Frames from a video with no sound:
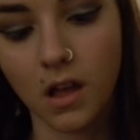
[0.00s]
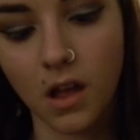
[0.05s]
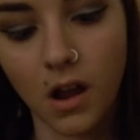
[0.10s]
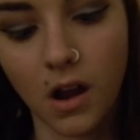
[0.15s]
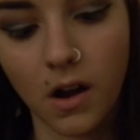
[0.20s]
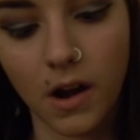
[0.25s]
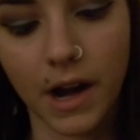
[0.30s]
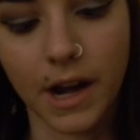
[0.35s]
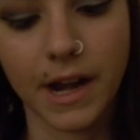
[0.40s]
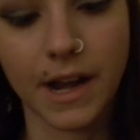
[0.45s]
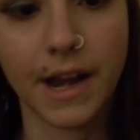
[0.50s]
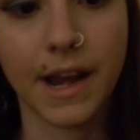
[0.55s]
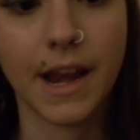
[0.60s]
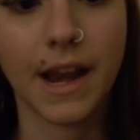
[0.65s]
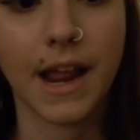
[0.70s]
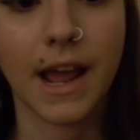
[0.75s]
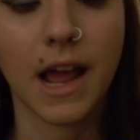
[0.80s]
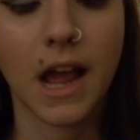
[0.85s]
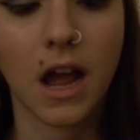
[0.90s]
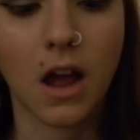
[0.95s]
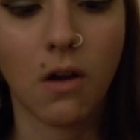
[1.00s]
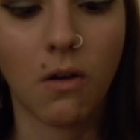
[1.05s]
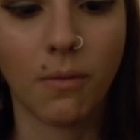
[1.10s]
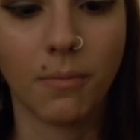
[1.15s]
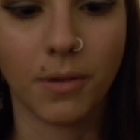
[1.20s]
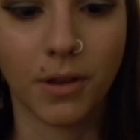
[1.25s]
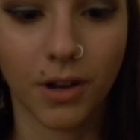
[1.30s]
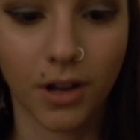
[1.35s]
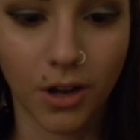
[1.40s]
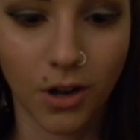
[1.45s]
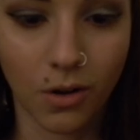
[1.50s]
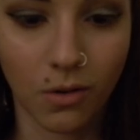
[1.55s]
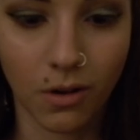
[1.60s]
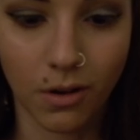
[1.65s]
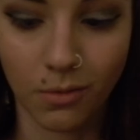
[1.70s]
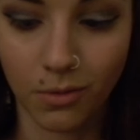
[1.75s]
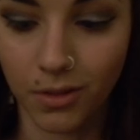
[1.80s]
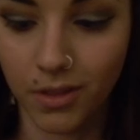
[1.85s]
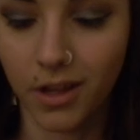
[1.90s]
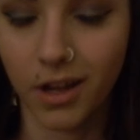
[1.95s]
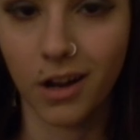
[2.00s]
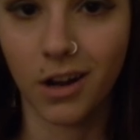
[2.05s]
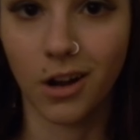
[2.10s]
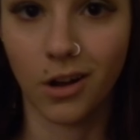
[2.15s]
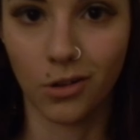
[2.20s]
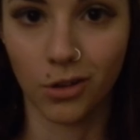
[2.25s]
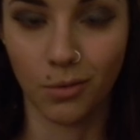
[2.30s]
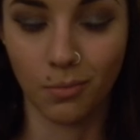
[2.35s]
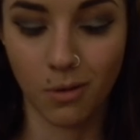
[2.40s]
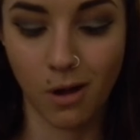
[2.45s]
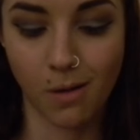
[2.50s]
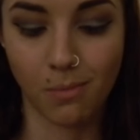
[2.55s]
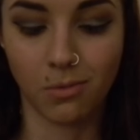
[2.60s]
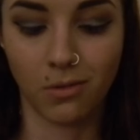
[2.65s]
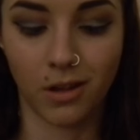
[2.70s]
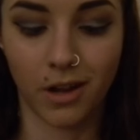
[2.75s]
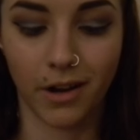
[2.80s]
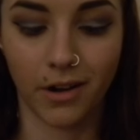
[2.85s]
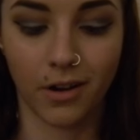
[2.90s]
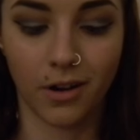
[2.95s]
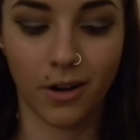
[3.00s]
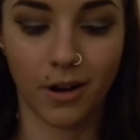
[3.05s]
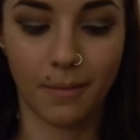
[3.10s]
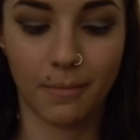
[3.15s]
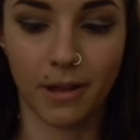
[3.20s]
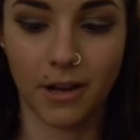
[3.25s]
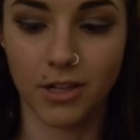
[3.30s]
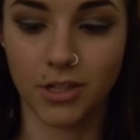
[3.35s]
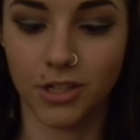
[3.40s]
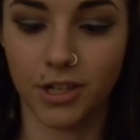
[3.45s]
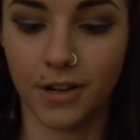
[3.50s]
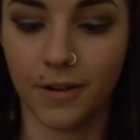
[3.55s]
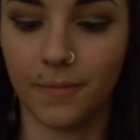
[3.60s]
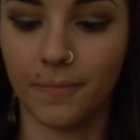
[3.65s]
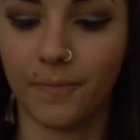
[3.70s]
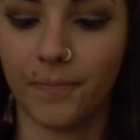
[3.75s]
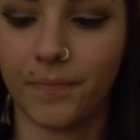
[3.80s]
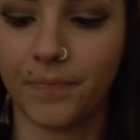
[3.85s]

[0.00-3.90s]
Alright, now I'm going to go in with that ColourPop liner I mentioned.